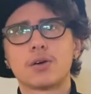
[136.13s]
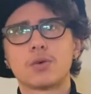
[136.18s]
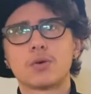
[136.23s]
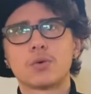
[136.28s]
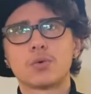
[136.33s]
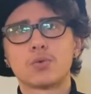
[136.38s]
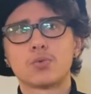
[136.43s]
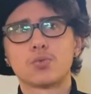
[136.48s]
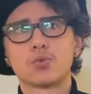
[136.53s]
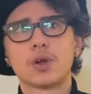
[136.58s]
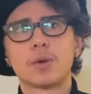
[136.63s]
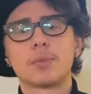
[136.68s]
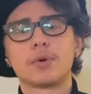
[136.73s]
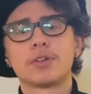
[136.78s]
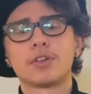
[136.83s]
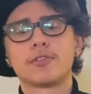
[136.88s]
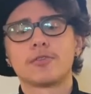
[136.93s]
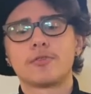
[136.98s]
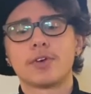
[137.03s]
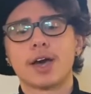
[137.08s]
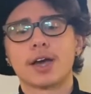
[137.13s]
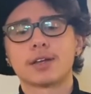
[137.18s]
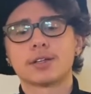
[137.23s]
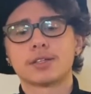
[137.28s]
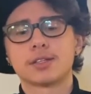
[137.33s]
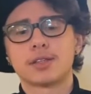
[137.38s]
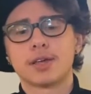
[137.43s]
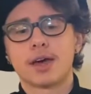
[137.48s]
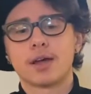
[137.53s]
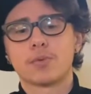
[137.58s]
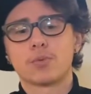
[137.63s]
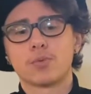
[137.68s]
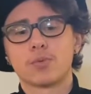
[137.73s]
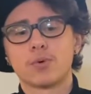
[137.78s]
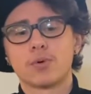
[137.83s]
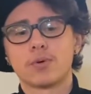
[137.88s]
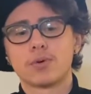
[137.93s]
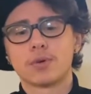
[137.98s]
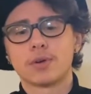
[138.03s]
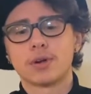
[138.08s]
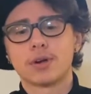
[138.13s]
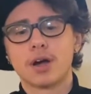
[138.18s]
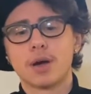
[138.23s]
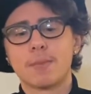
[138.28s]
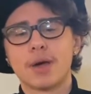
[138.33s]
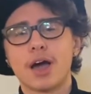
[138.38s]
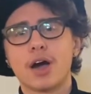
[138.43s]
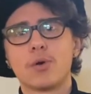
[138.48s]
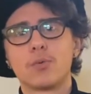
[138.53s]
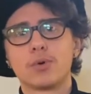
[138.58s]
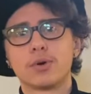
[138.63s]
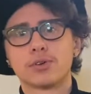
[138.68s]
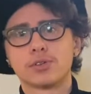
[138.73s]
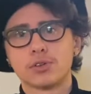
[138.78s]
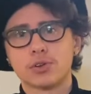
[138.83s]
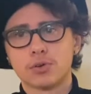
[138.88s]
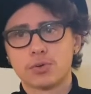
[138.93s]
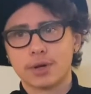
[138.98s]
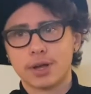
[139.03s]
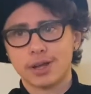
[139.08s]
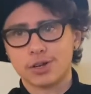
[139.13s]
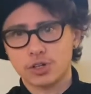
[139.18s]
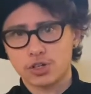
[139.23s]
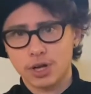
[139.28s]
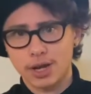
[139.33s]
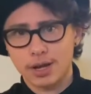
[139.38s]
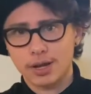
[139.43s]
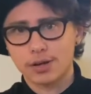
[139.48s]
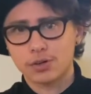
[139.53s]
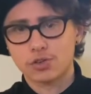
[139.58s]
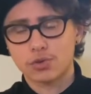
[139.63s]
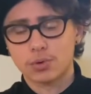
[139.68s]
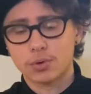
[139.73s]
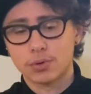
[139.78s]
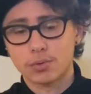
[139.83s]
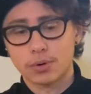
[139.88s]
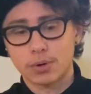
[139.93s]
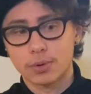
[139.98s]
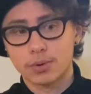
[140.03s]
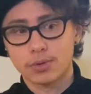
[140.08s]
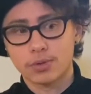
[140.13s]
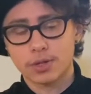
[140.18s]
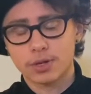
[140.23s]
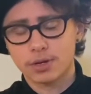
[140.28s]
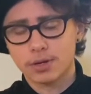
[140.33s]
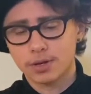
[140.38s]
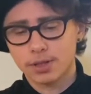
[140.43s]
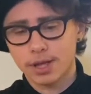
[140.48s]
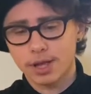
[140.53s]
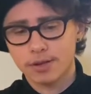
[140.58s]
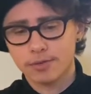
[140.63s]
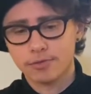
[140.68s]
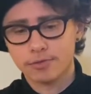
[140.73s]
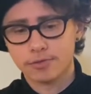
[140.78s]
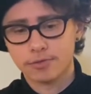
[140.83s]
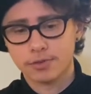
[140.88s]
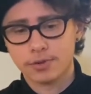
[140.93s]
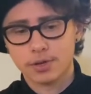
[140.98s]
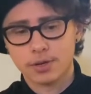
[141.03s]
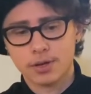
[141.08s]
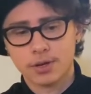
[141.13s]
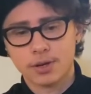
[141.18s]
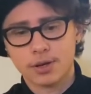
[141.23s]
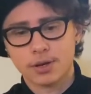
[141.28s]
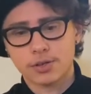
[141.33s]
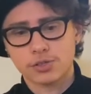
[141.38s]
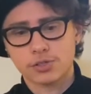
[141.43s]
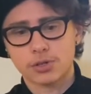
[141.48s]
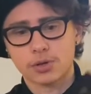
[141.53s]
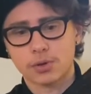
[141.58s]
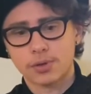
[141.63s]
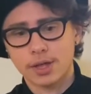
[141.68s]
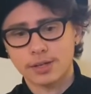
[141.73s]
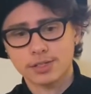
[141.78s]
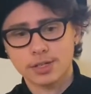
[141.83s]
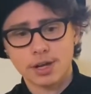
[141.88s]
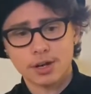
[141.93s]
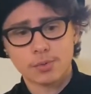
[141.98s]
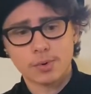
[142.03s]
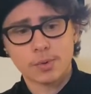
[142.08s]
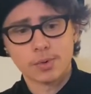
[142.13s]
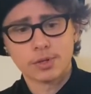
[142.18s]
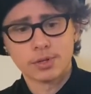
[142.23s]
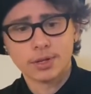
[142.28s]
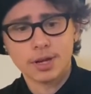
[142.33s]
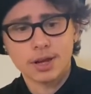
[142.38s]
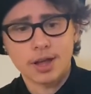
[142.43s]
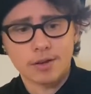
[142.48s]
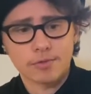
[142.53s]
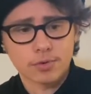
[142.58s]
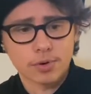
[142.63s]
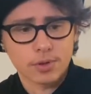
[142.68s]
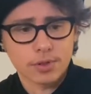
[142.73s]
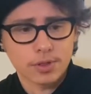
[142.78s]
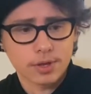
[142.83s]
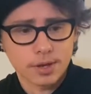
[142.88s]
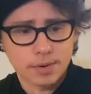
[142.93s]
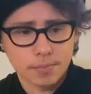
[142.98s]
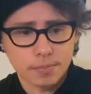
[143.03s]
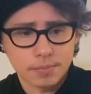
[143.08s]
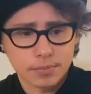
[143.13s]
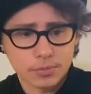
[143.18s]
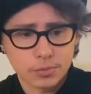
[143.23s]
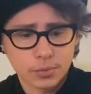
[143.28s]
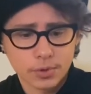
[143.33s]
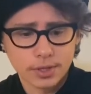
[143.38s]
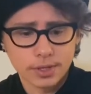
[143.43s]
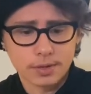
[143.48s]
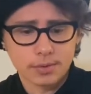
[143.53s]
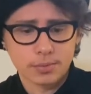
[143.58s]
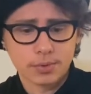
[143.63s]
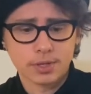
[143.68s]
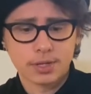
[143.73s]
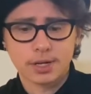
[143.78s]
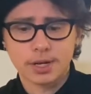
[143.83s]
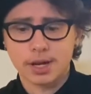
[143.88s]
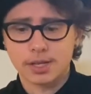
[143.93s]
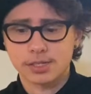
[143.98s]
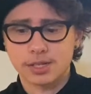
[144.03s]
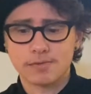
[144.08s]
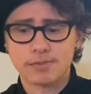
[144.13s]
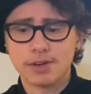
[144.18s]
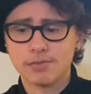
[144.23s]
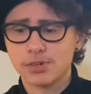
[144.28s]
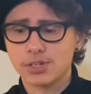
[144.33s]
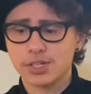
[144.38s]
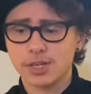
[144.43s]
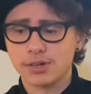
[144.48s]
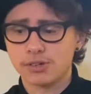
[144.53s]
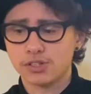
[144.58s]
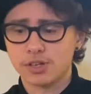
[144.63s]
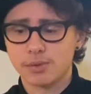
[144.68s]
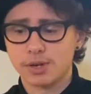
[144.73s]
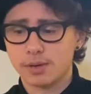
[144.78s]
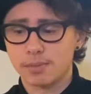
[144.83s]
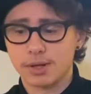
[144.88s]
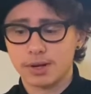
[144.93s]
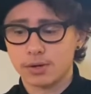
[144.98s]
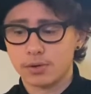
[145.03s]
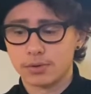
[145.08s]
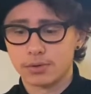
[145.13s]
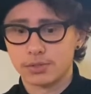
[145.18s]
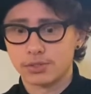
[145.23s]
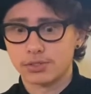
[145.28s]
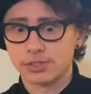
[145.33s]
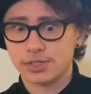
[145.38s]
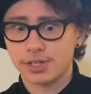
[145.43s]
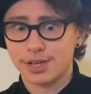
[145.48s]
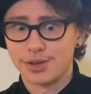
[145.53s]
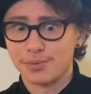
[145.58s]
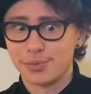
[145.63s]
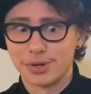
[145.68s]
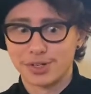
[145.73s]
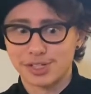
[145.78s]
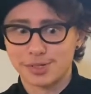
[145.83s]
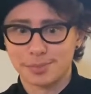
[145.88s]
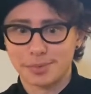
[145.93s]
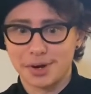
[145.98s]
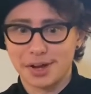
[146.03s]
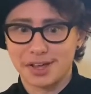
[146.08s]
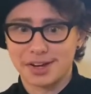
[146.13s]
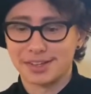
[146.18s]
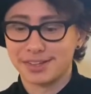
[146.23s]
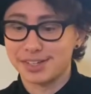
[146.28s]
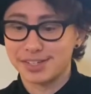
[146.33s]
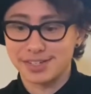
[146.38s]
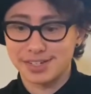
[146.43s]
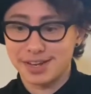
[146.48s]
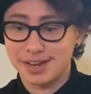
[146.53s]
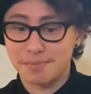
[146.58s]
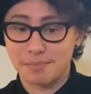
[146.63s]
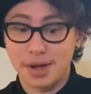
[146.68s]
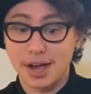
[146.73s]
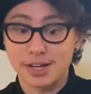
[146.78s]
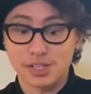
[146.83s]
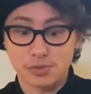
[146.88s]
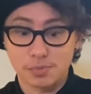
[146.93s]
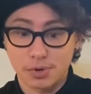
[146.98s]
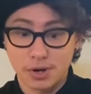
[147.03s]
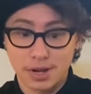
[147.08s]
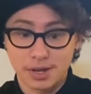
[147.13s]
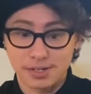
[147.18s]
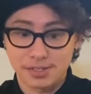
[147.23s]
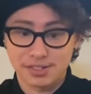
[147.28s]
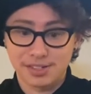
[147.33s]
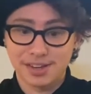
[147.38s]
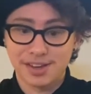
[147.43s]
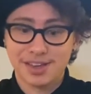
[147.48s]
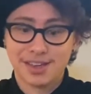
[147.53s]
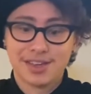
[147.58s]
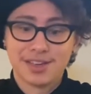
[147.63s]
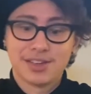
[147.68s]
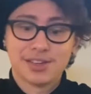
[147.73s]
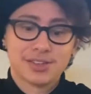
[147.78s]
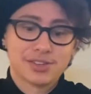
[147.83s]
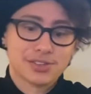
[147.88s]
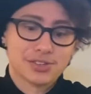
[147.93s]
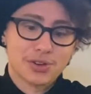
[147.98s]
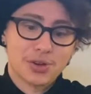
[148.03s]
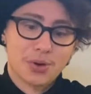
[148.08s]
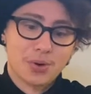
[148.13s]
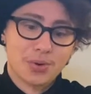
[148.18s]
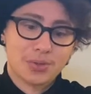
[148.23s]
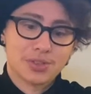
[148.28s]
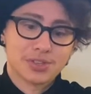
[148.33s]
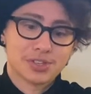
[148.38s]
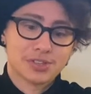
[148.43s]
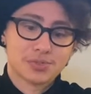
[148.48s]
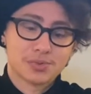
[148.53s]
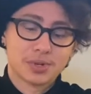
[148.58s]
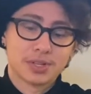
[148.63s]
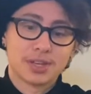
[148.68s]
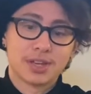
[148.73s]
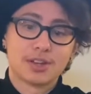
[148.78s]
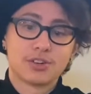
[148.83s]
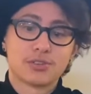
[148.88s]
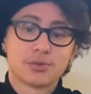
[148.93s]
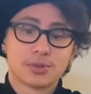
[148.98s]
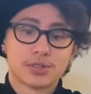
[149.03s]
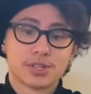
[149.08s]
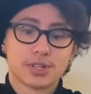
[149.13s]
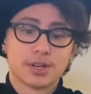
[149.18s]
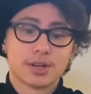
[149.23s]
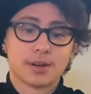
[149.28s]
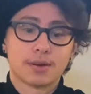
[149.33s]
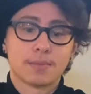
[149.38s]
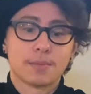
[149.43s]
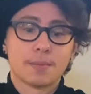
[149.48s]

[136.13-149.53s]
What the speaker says: ripple effect that will come outwards and create change or growth in your life. So that's kind of what we're looking at for a theme. Really, really nice. I've never seen so many pentacles in one spread, at least in my spreads. So this is really interesting.